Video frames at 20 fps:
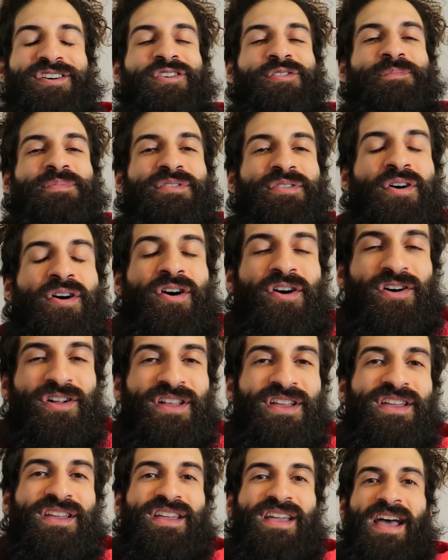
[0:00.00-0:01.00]
I hope you
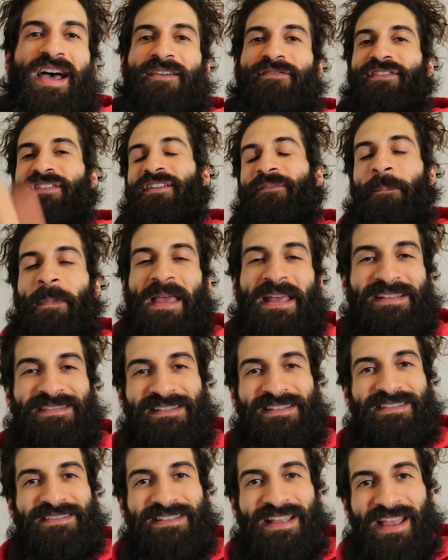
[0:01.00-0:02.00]
all have an
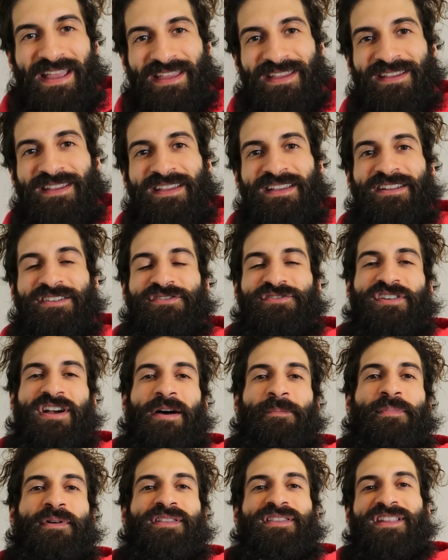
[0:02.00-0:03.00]
amazing day
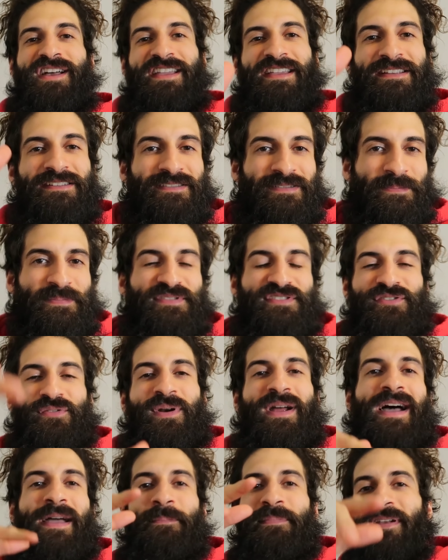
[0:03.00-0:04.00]
drop a like,
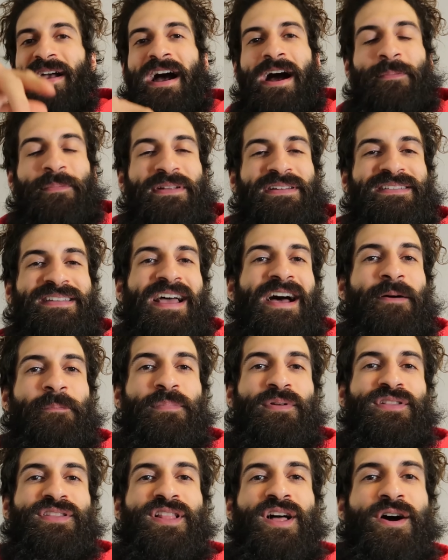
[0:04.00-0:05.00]
subscribe, comment down
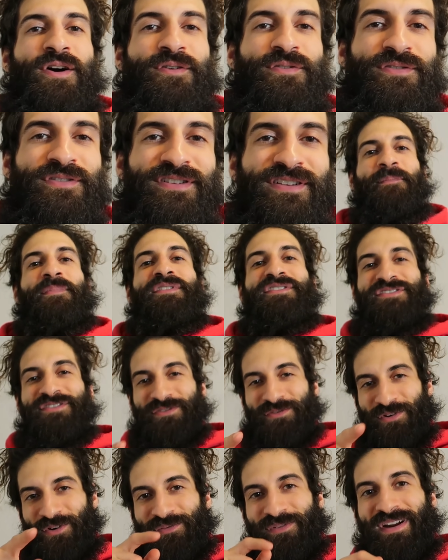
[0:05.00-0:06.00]
below. But
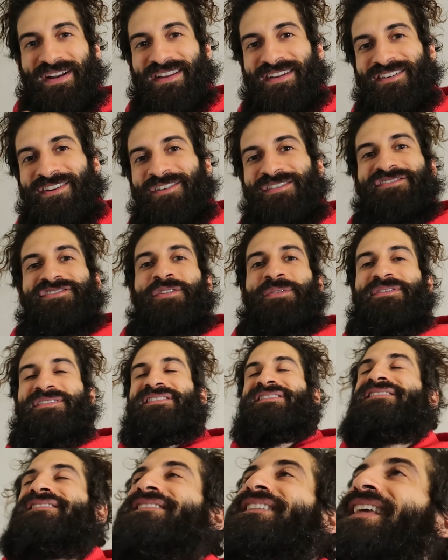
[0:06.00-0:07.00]
you already know, as always,
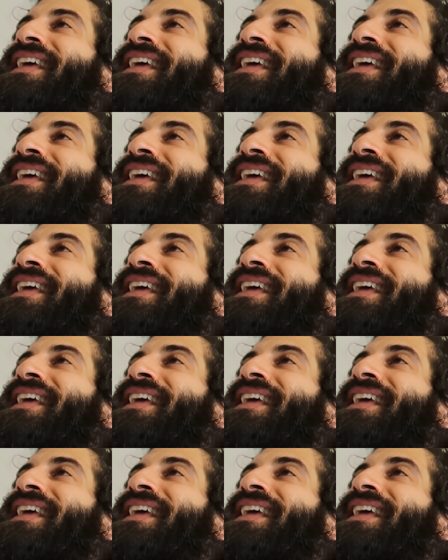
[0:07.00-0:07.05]
this